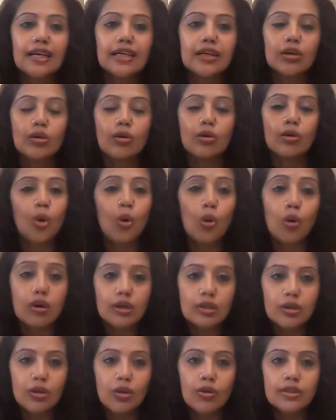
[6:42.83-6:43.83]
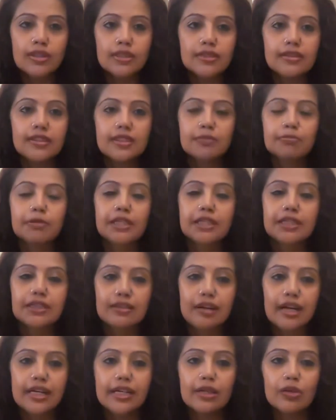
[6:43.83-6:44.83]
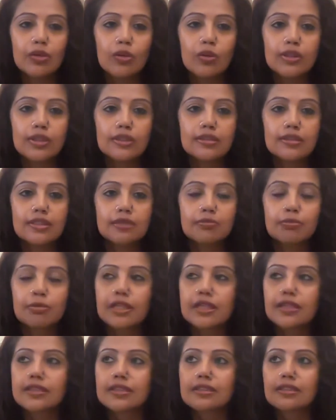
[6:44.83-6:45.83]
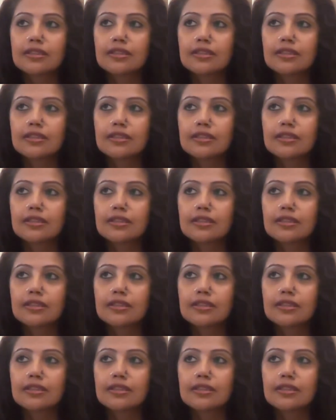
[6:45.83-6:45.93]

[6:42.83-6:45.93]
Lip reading: I talk a lot in this space. I write a lot in this space.